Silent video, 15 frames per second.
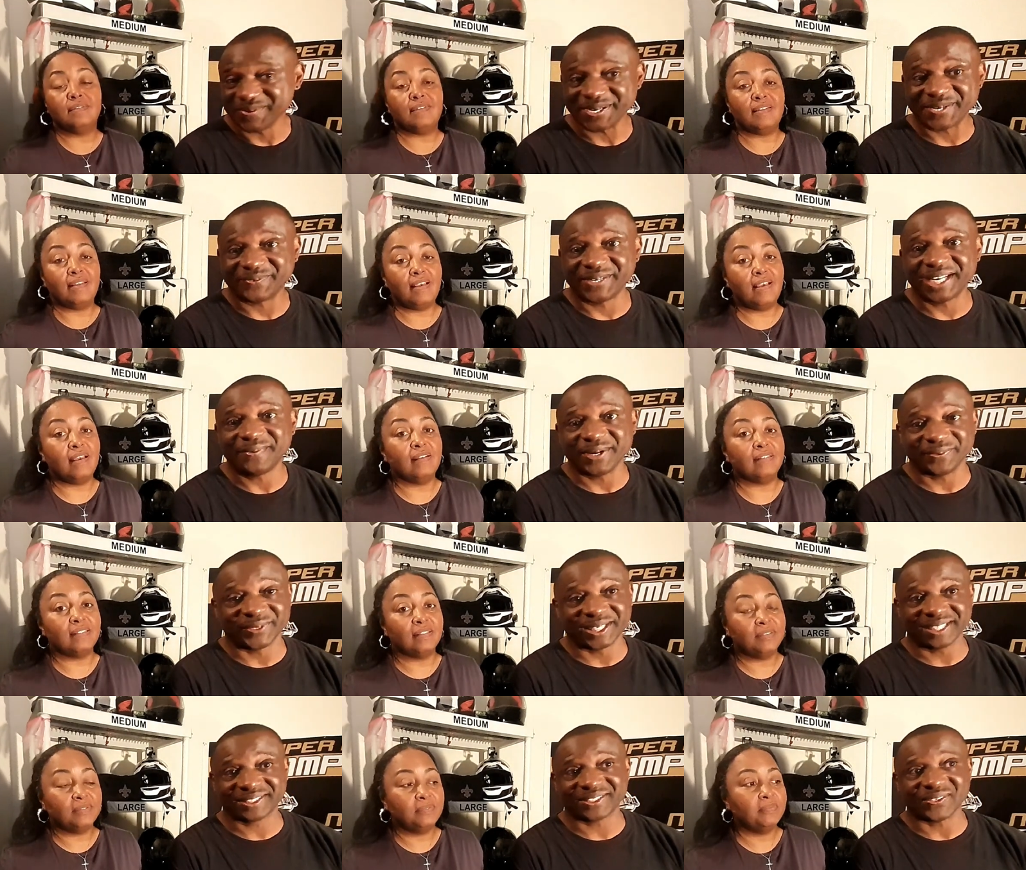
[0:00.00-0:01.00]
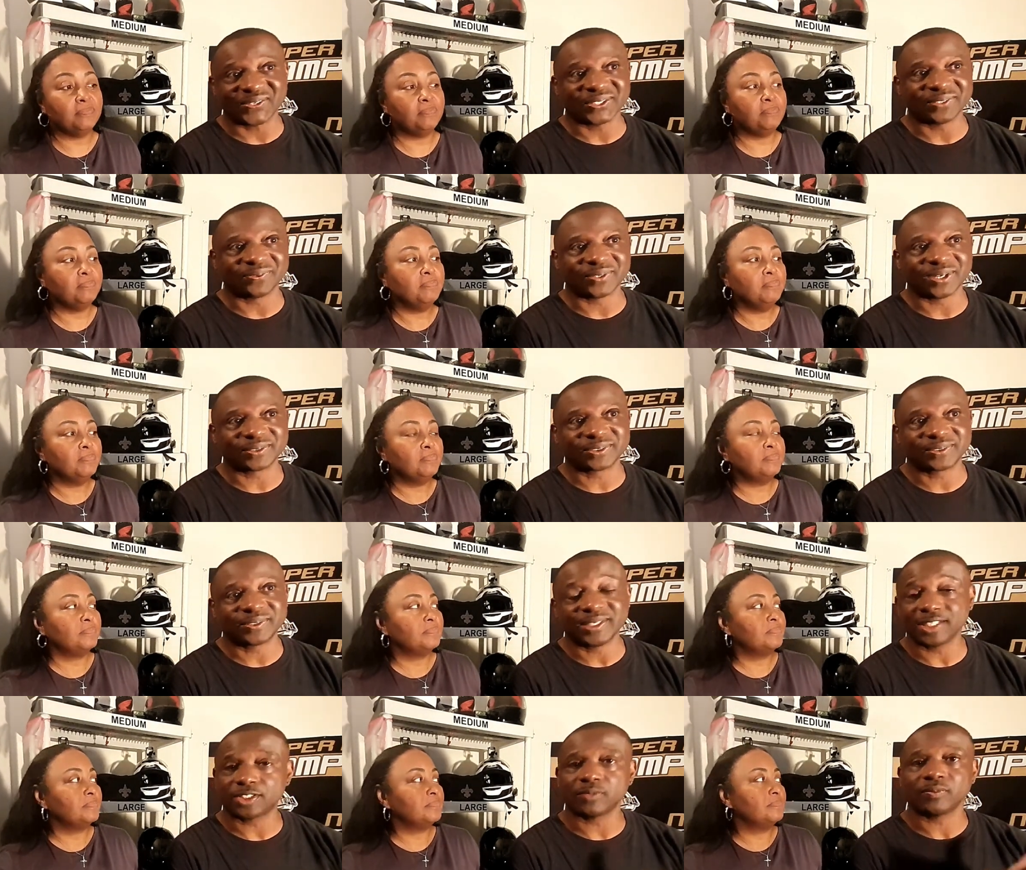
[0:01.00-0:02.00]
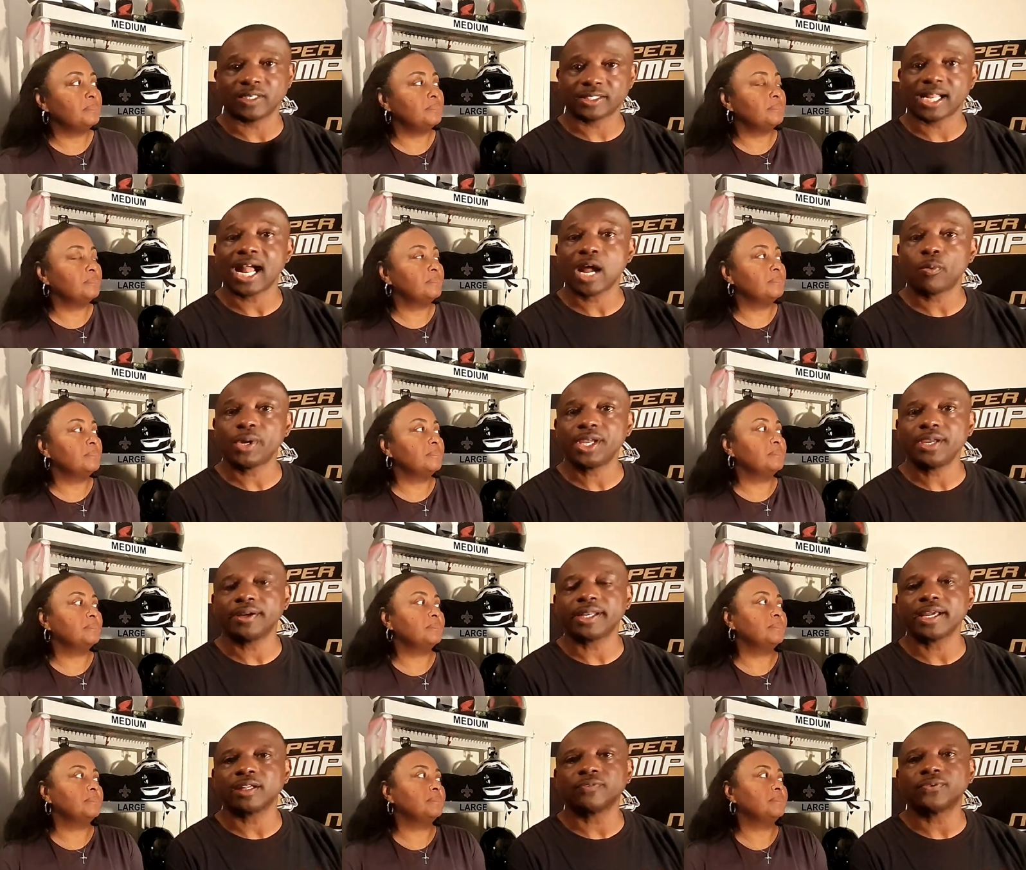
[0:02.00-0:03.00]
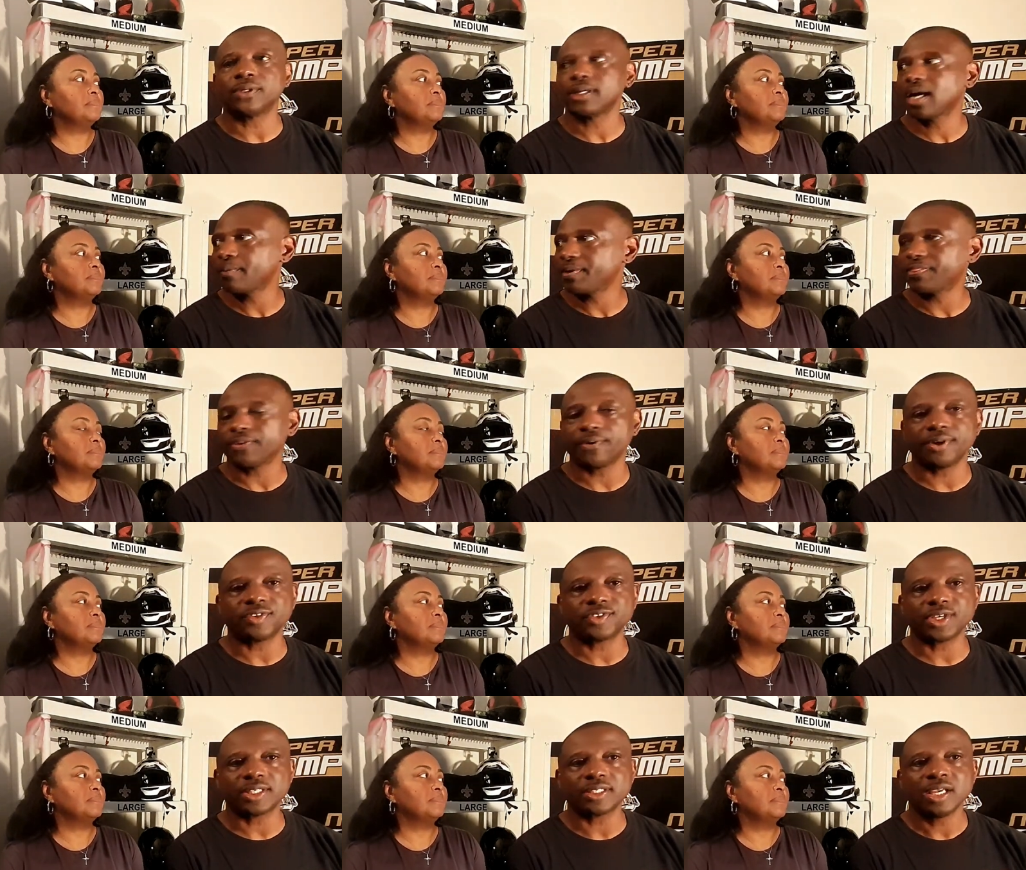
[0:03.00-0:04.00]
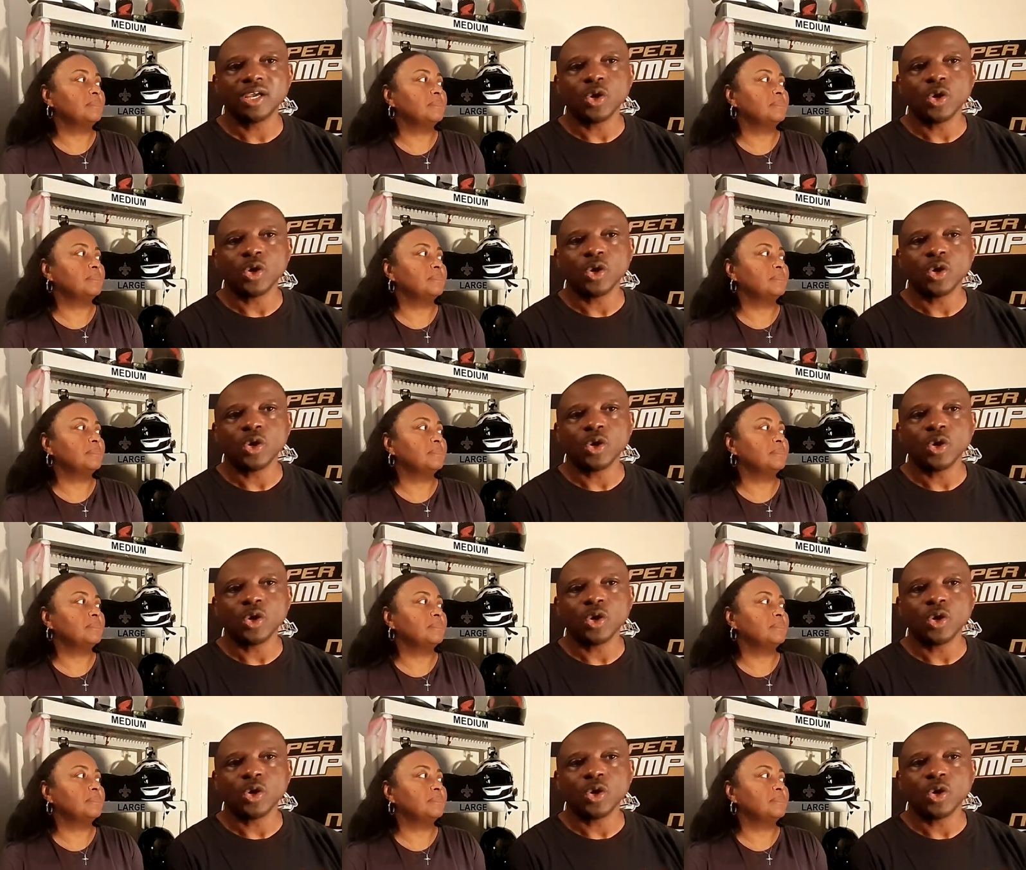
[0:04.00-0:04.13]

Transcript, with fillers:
Speaker 1: when, he, when he went with us on a, a, there's a there's a highway here in California, Highway 36,